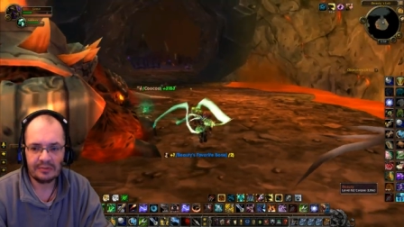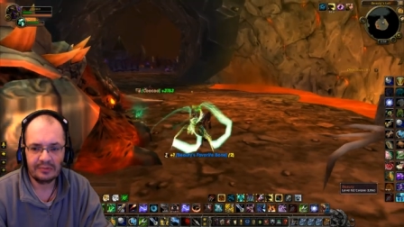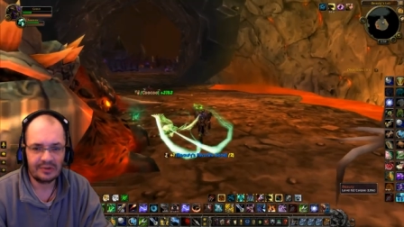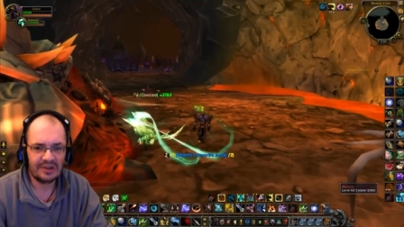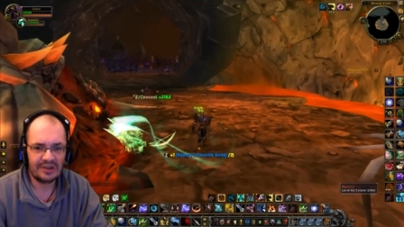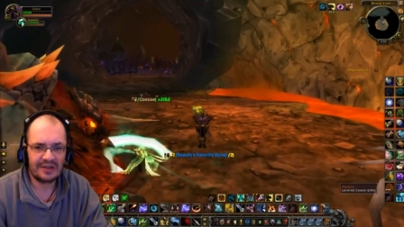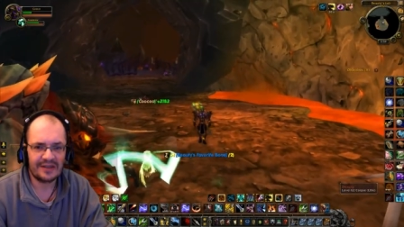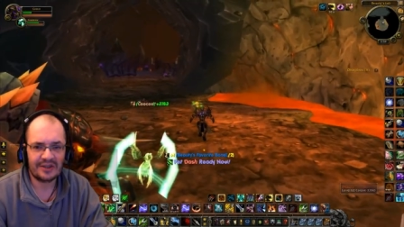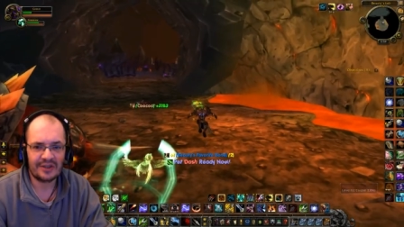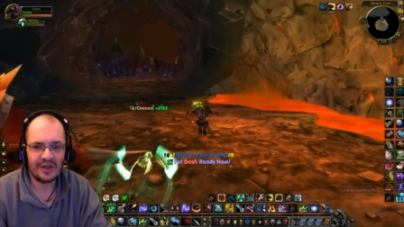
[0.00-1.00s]
or just
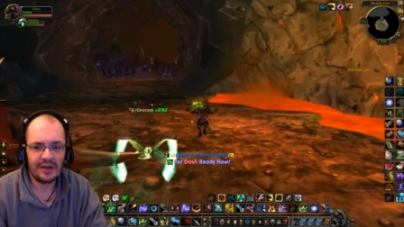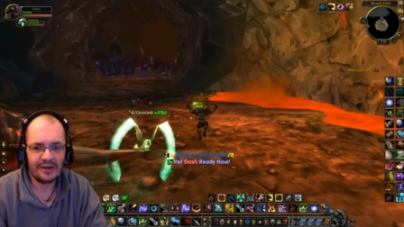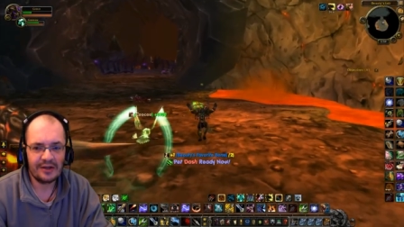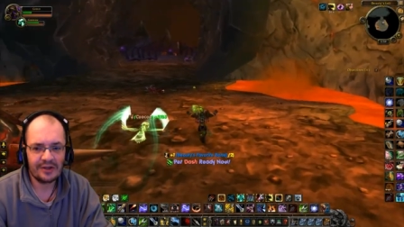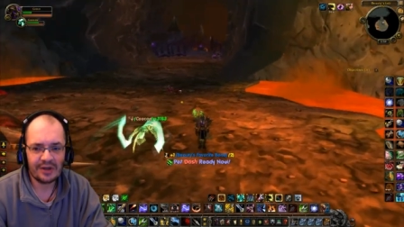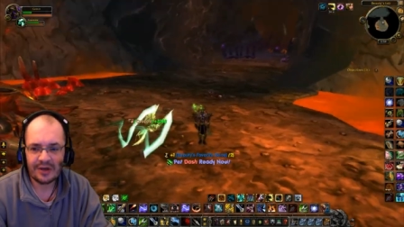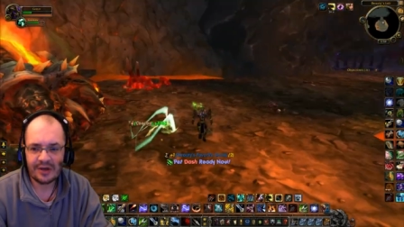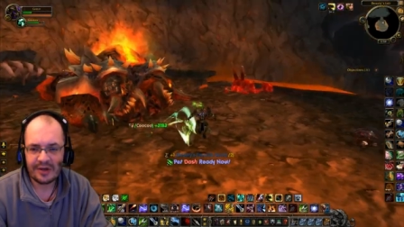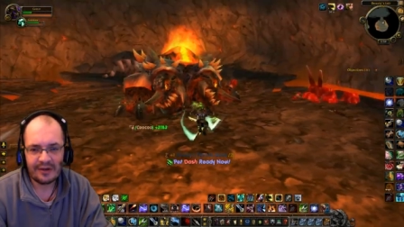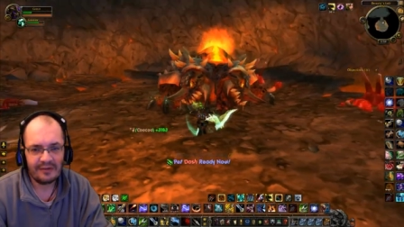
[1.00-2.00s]
as a challenge,
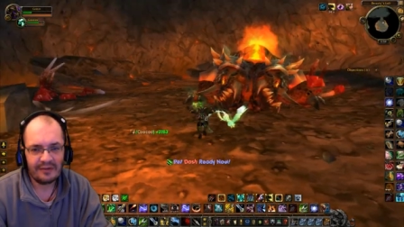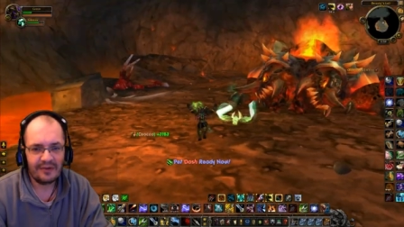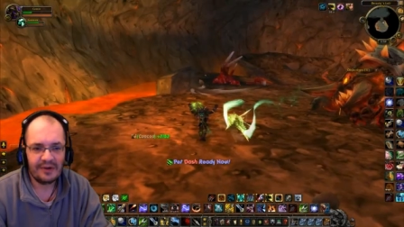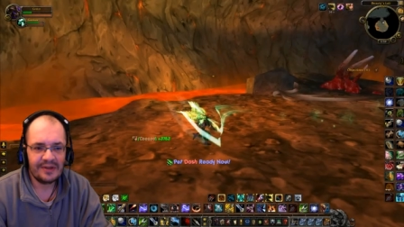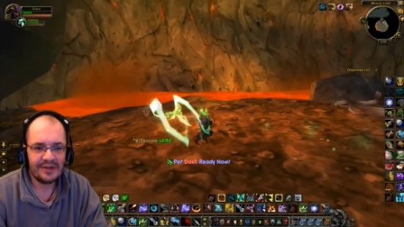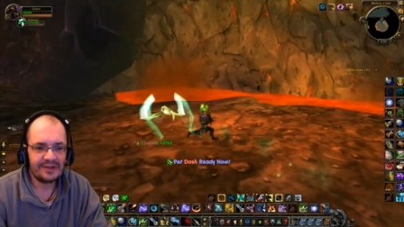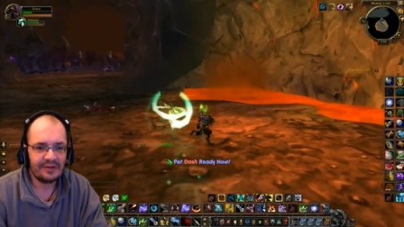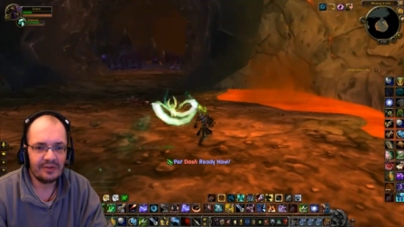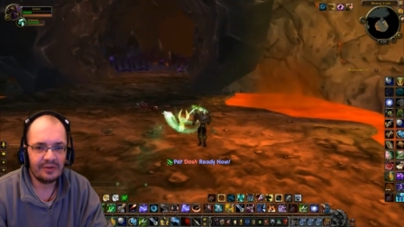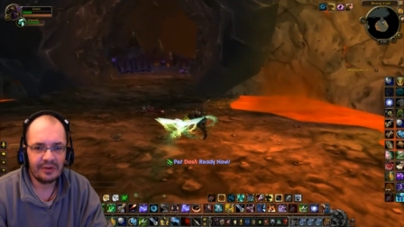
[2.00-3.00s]
very easy to
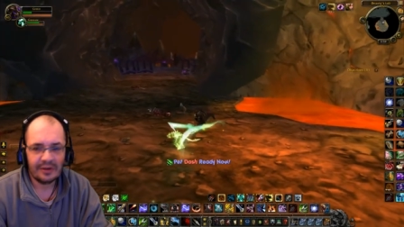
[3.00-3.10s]
do.